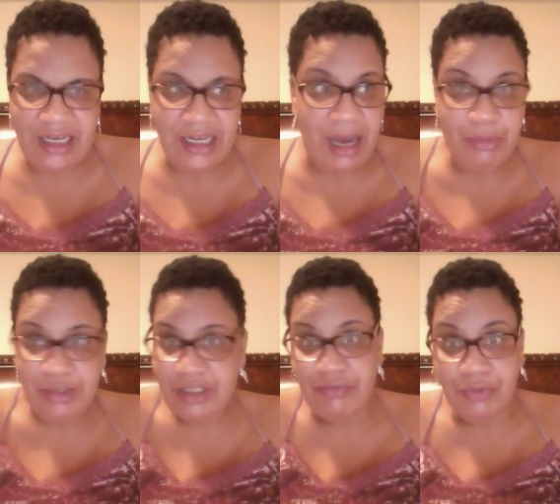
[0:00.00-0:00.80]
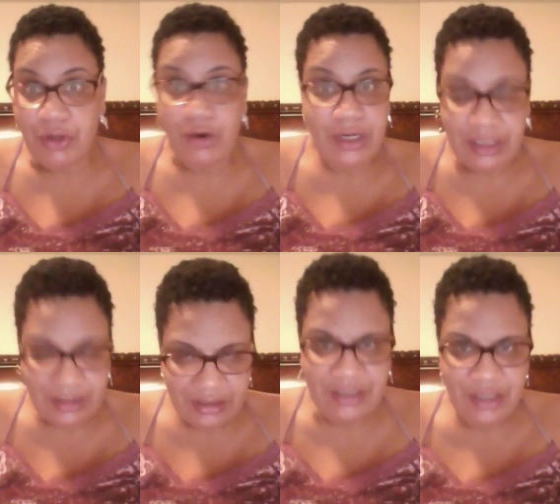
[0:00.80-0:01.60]
And I was in Florida,
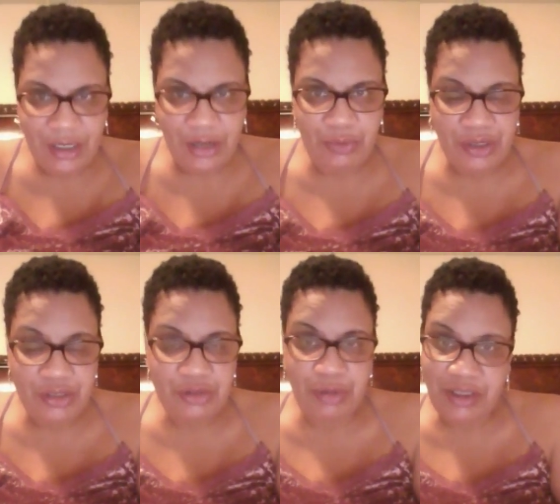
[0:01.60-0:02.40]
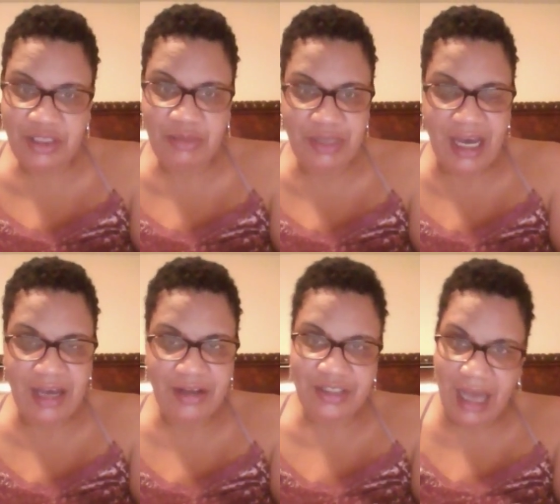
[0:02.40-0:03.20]
you know, where you're supposed to be
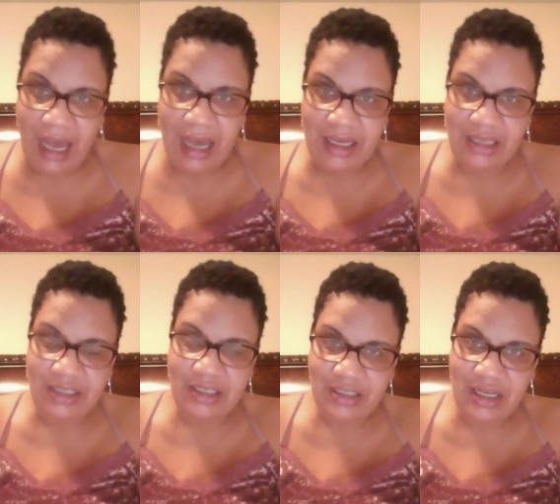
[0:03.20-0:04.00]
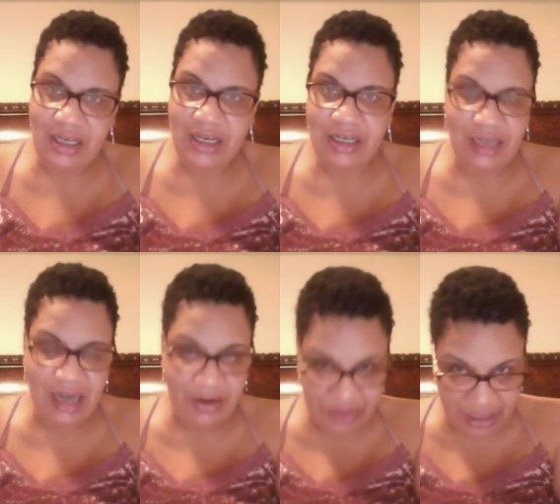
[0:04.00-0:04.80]
outside getting the sun and
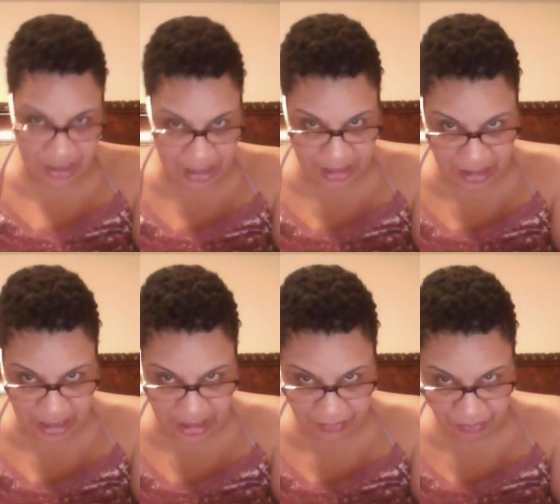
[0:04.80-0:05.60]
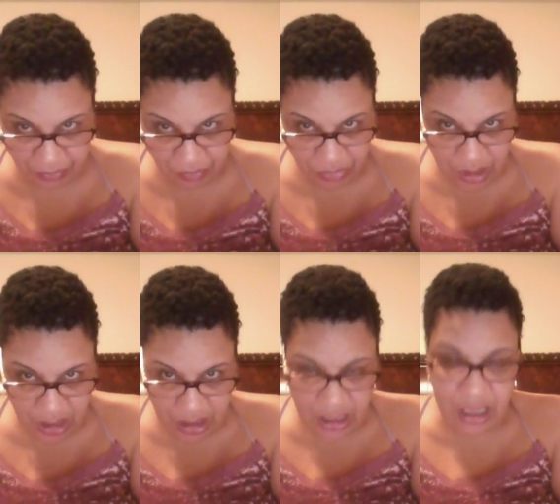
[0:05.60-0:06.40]
everything like that.
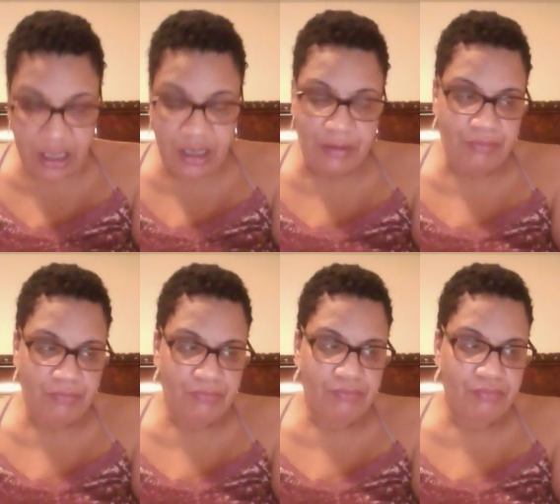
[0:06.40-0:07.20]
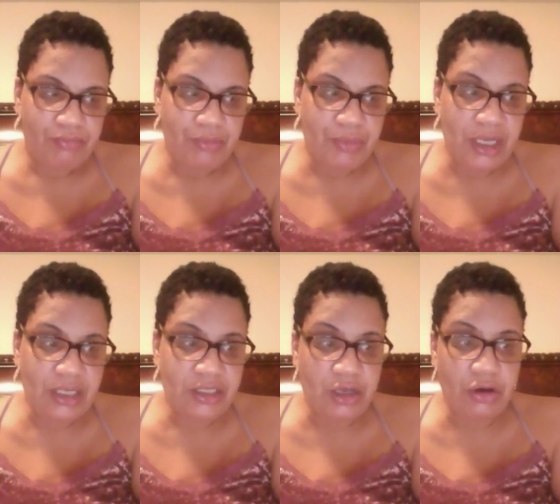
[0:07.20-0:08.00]
Um,
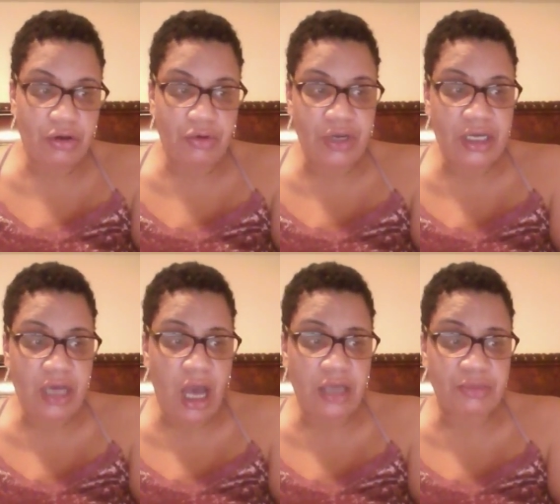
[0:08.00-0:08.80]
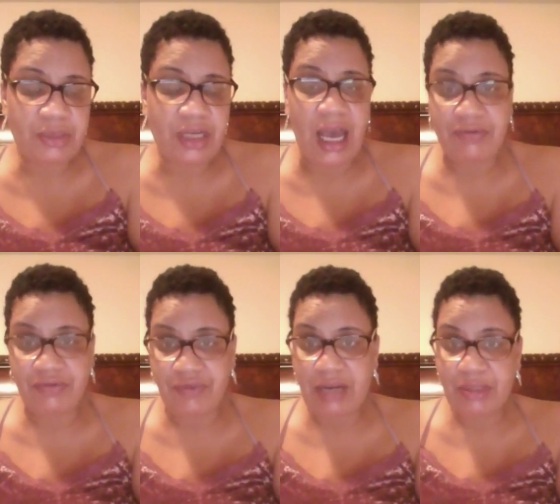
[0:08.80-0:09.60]
and so it caused me to have a
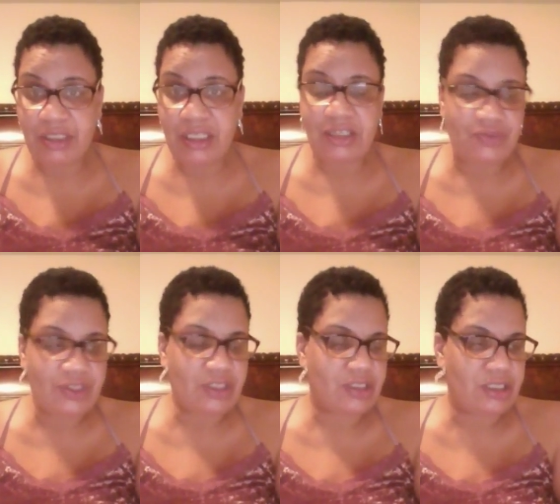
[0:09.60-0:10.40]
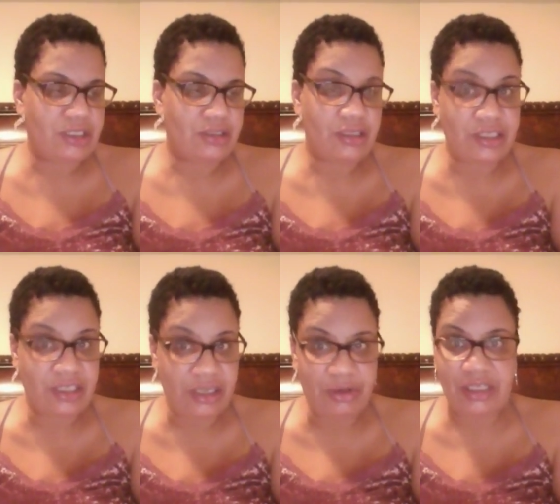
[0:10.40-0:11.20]
vitamin D deficiency, a
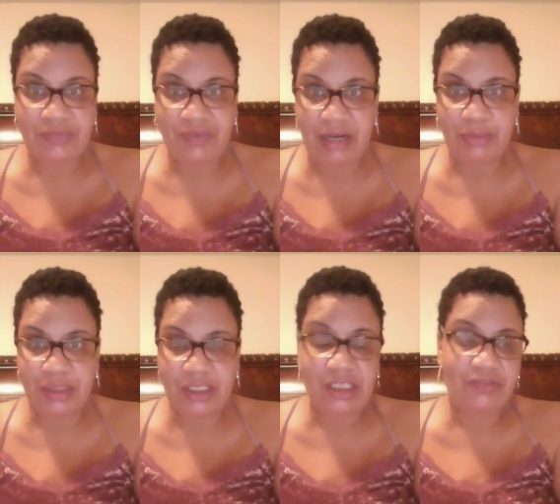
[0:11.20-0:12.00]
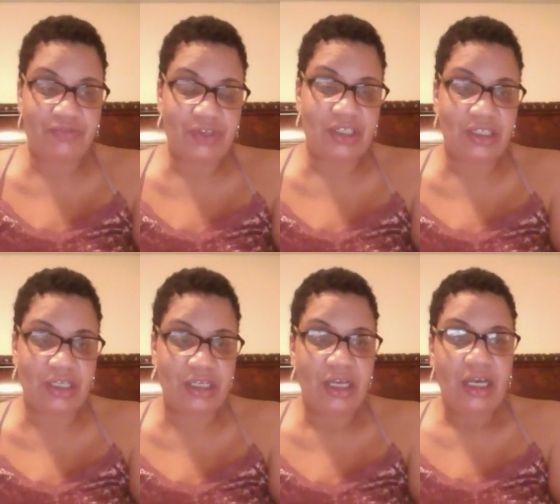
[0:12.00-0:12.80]
serious vitamin D deficiency.